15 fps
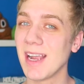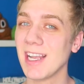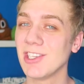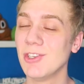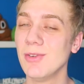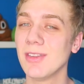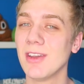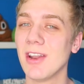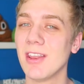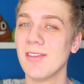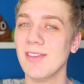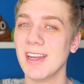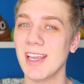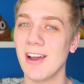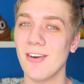back at you with another
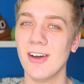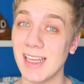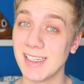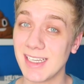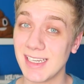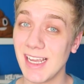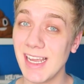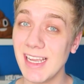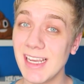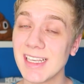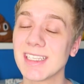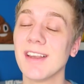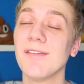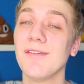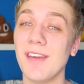video. And today
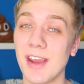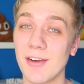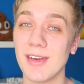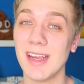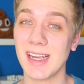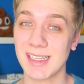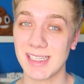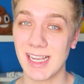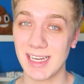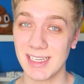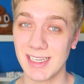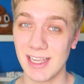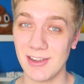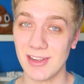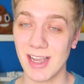is a very exciting
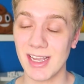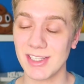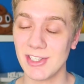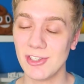day, you guys.